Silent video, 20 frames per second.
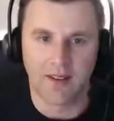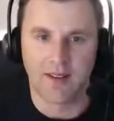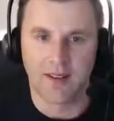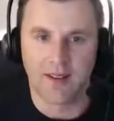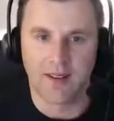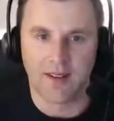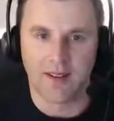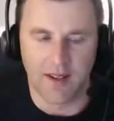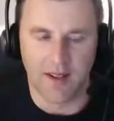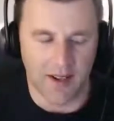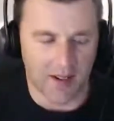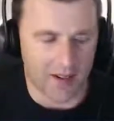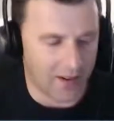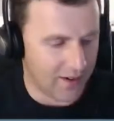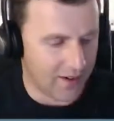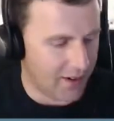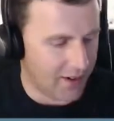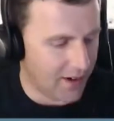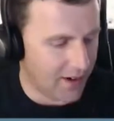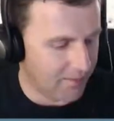
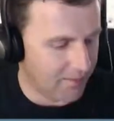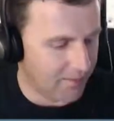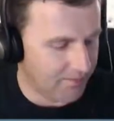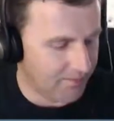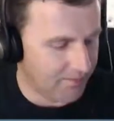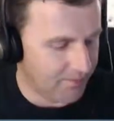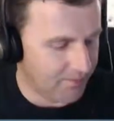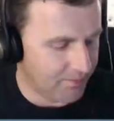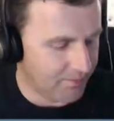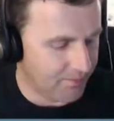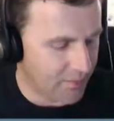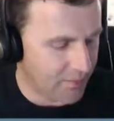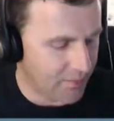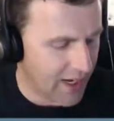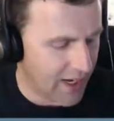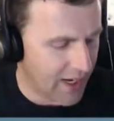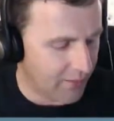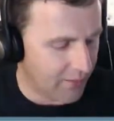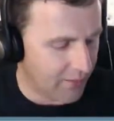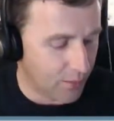
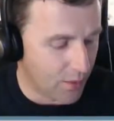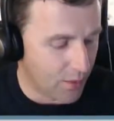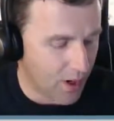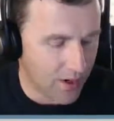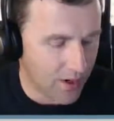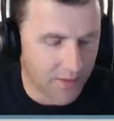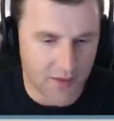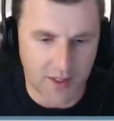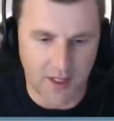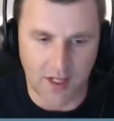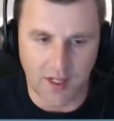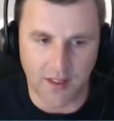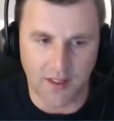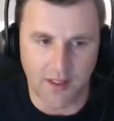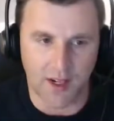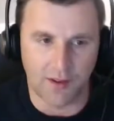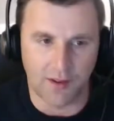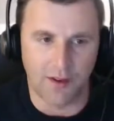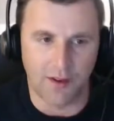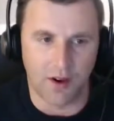Yeah, from what I've seen
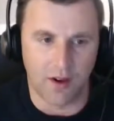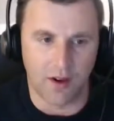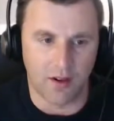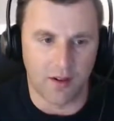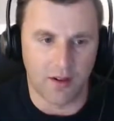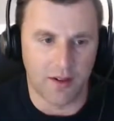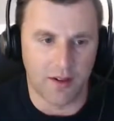so far,